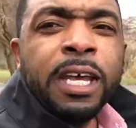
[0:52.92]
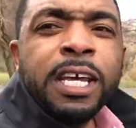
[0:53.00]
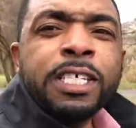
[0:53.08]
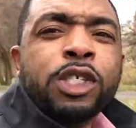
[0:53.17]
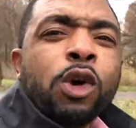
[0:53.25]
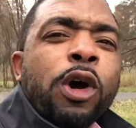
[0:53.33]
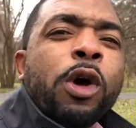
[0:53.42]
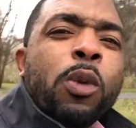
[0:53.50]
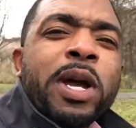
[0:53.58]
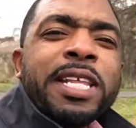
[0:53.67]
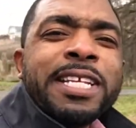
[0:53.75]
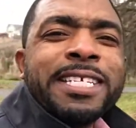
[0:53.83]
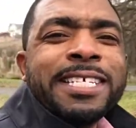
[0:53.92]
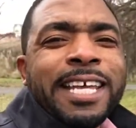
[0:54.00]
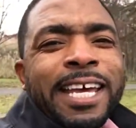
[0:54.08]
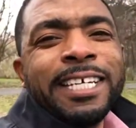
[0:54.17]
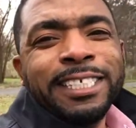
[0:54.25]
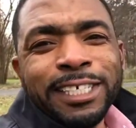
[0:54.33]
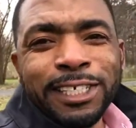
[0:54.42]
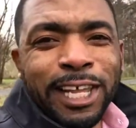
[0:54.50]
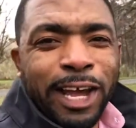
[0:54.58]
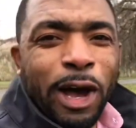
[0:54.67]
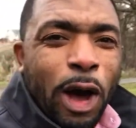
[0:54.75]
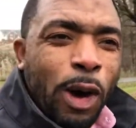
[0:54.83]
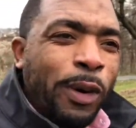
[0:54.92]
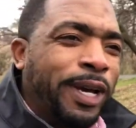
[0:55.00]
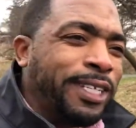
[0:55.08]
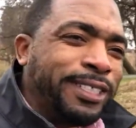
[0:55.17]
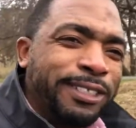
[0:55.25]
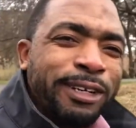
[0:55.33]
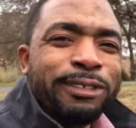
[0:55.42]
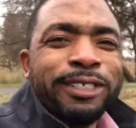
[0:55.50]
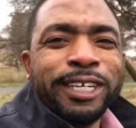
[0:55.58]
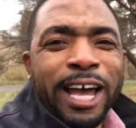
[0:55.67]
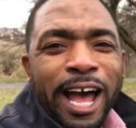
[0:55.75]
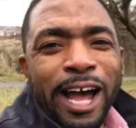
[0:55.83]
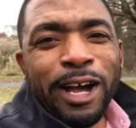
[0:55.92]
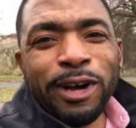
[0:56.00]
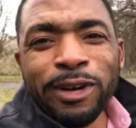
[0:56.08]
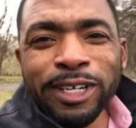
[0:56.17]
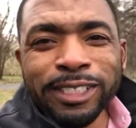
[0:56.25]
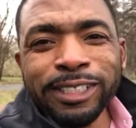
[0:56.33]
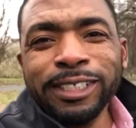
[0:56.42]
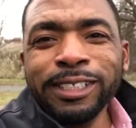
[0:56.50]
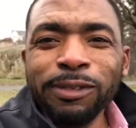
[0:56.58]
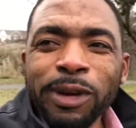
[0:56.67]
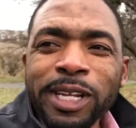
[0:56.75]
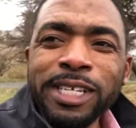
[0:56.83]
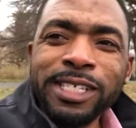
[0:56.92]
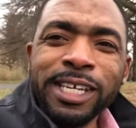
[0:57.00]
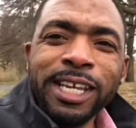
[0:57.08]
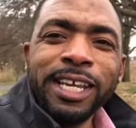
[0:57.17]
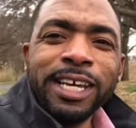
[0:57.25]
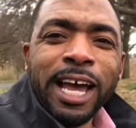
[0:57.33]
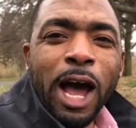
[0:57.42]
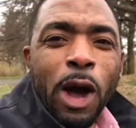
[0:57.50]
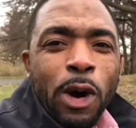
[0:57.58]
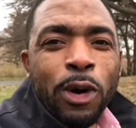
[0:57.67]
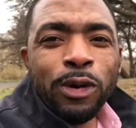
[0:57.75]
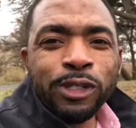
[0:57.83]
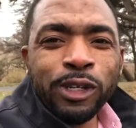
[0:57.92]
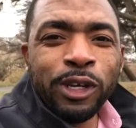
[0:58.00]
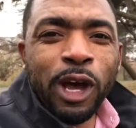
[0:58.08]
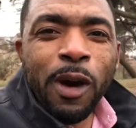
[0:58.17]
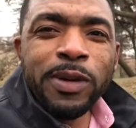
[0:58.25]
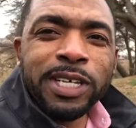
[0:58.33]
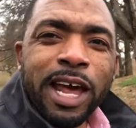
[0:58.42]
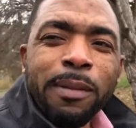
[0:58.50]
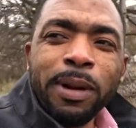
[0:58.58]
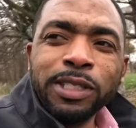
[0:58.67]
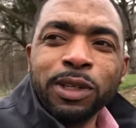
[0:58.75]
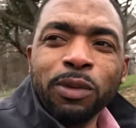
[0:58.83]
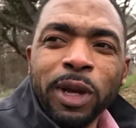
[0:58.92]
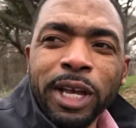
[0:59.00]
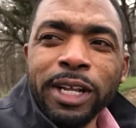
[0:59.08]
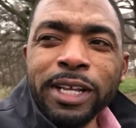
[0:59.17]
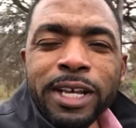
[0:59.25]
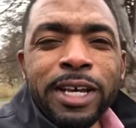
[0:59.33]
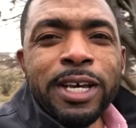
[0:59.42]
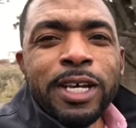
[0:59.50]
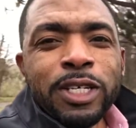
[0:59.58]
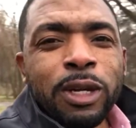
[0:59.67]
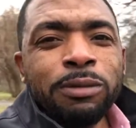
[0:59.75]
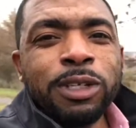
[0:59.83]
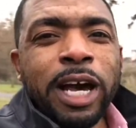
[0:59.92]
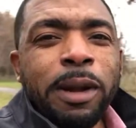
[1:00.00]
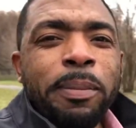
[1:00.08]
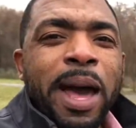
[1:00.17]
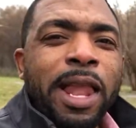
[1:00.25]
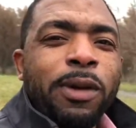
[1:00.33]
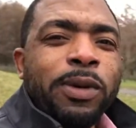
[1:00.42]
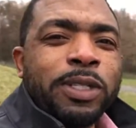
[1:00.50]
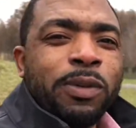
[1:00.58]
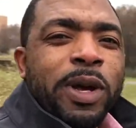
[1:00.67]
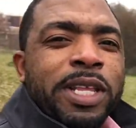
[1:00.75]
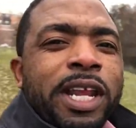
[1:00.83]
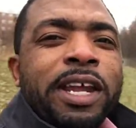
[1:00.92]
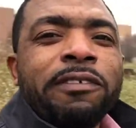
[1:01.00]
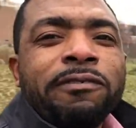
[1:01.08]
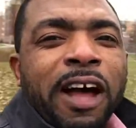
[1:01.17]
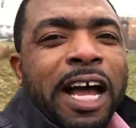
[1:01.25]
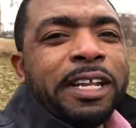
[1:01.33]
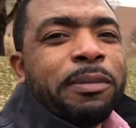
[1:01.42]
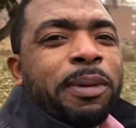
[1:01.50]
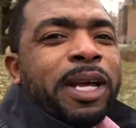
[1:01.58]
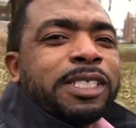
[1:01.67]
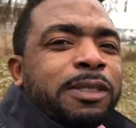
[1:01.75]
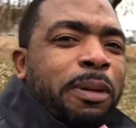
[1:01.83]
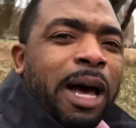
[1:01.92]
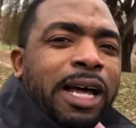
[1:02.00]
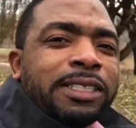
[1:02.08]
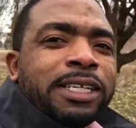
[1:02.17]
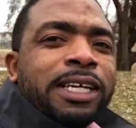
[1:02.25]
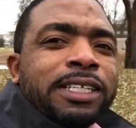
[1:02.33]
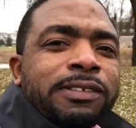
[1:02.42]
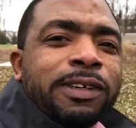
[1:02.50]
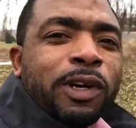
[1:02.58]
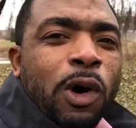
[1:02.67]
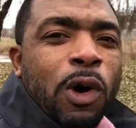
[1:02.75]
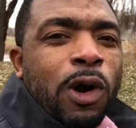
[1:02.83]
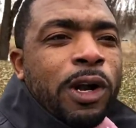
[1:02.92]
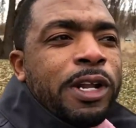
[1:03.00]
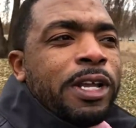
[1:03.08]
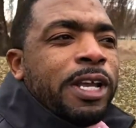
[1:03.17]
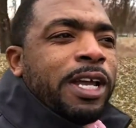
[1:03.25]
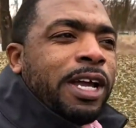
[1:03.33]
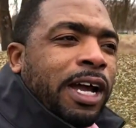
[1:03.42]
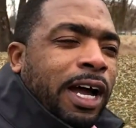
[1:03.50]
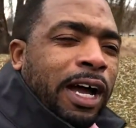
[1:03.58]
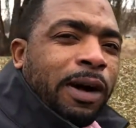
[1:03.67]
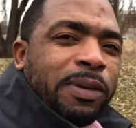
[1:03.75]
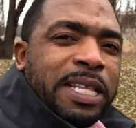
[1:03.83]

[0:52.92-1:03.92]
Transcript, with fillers: it's sort of windy today, just like always. You know, Chicago, it's uh, the windy city, Chicago, so you always got a bunch of wind. So I'm trying to battle with the wind today to find the best spot to hit the record uh,